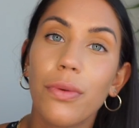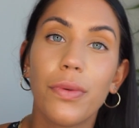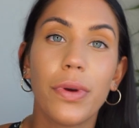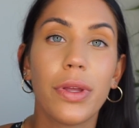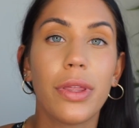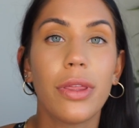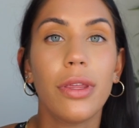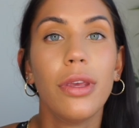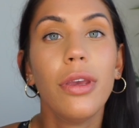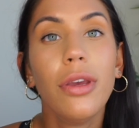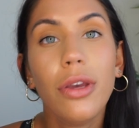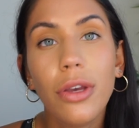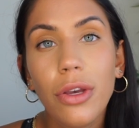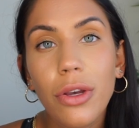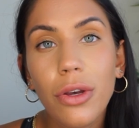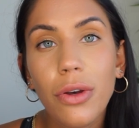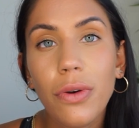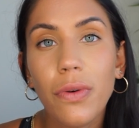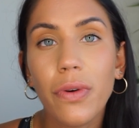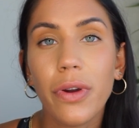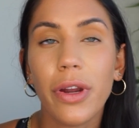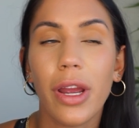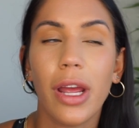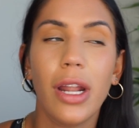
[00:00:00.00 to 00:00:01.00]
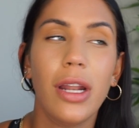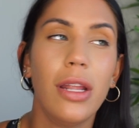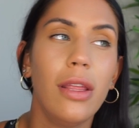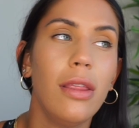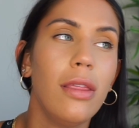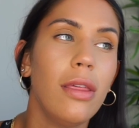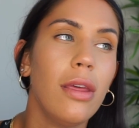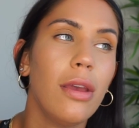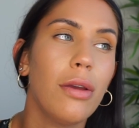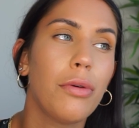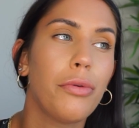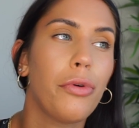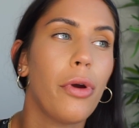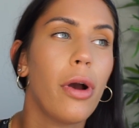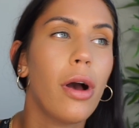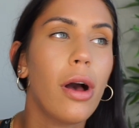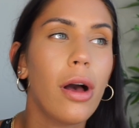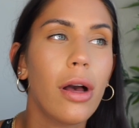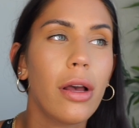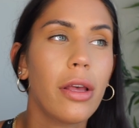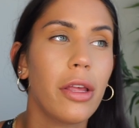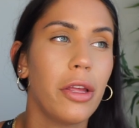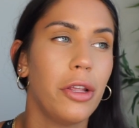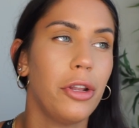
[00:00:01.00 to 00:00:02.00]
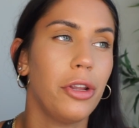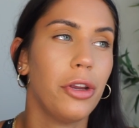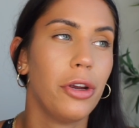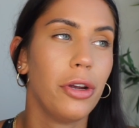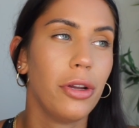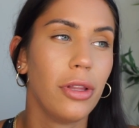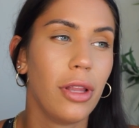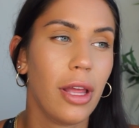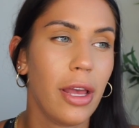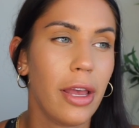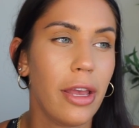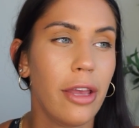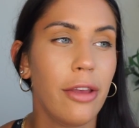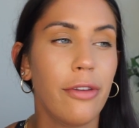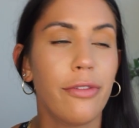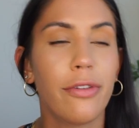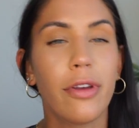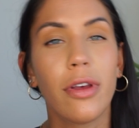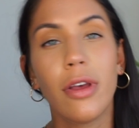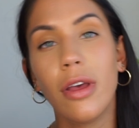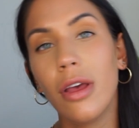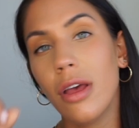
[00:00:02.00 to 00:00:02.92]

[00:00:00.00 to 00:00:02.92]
with you or anything wrong in your life